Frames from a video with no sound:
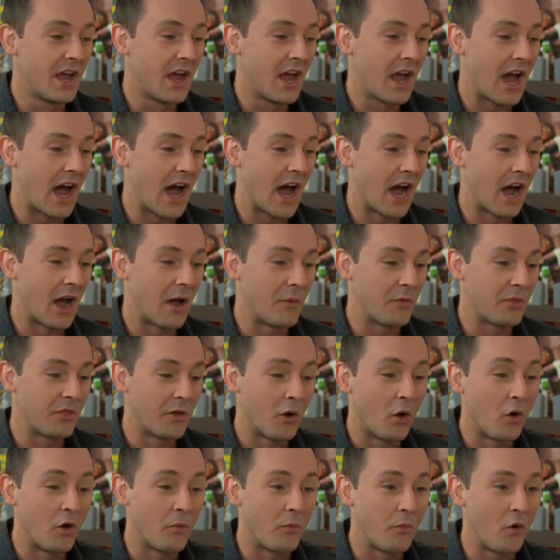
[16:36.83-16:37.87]
the
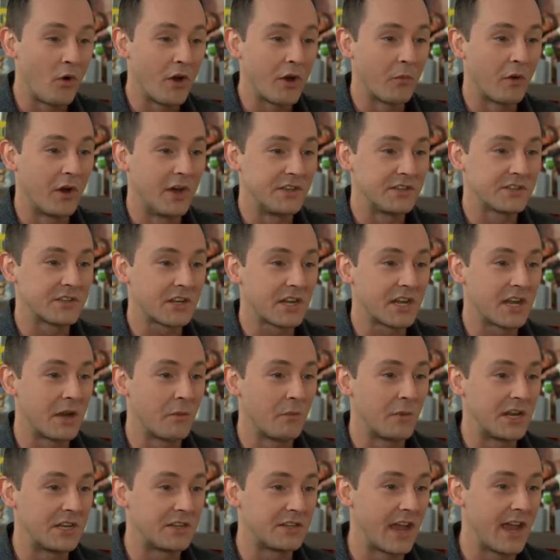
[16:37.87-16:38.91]
whole point was, can
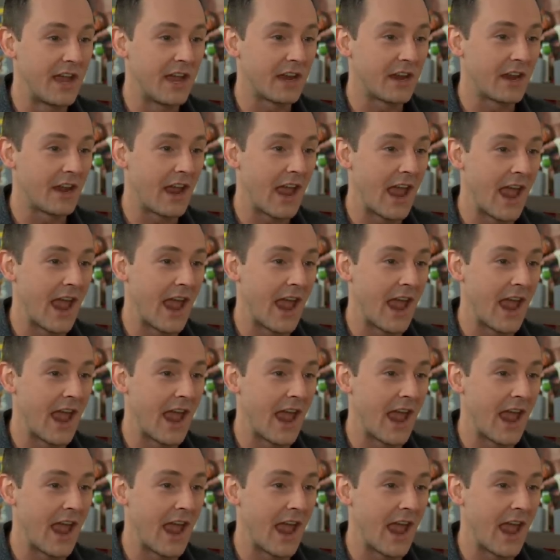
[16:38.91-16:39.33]
we take